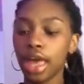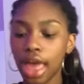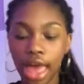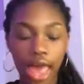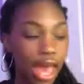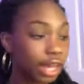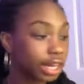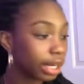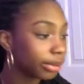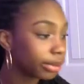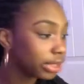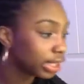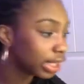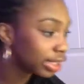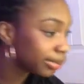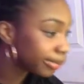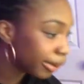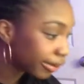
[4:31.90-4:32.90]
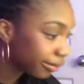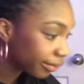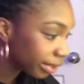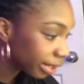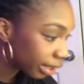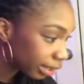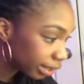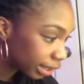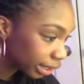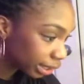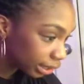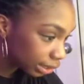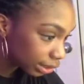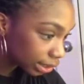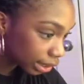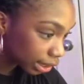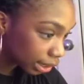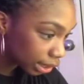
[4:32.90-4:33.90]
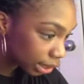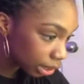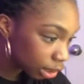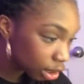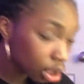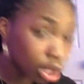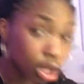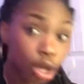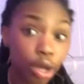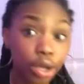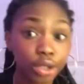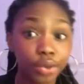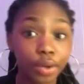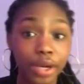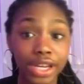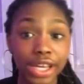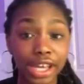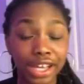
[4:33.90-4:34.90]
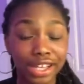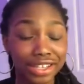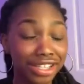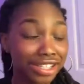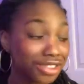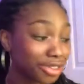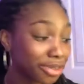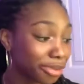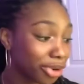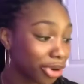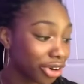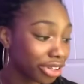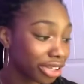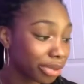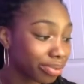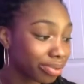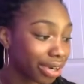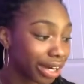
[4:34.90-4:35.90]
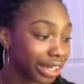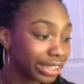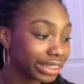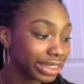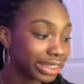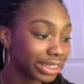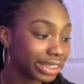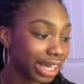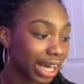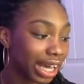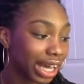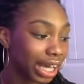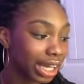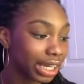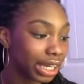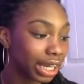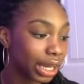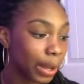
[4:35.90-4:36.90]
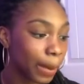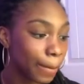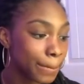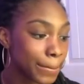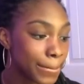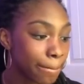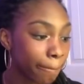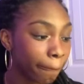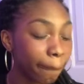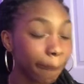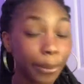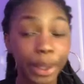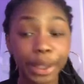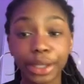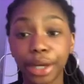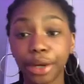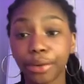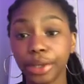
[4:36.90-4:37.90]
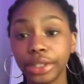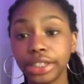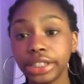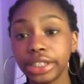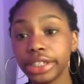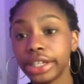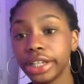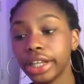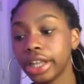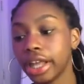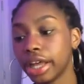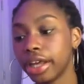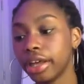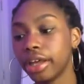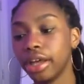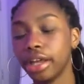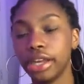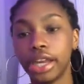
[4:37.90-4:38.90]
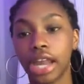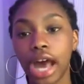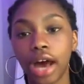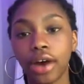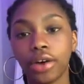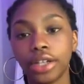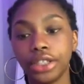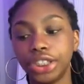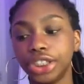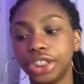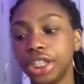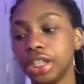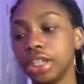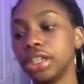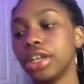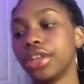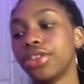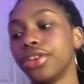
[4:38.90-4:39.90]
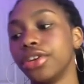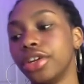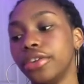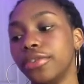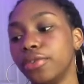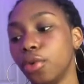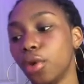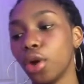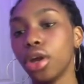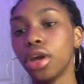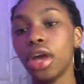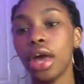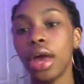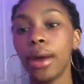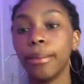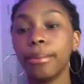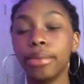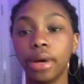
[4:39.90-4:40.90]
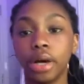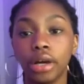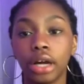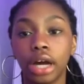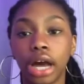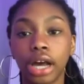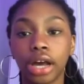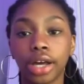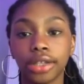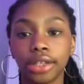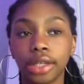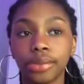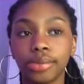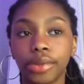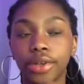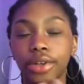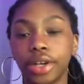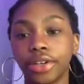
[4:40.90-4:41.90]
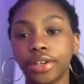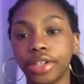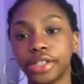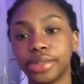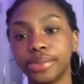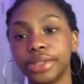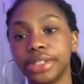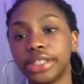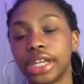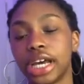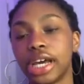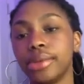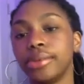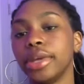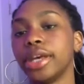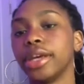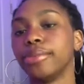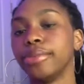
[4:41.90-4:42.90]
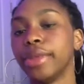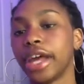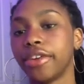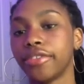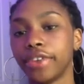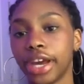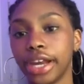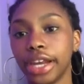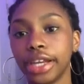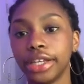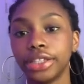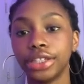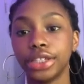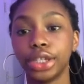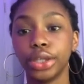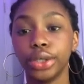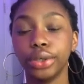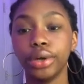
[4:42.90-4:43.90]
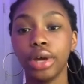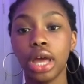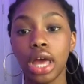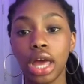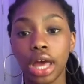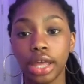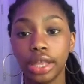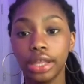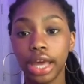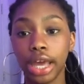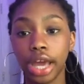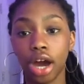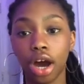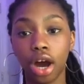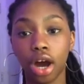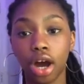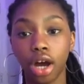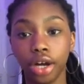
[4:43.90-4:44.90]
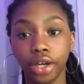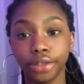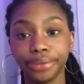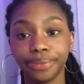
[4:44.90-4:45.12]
And how much did I spend for them? These? 20. These are more on the pricey side. But they're originally, like, now on Shein, they're 34. But I got them around Christmas time, like Black Friday. So they are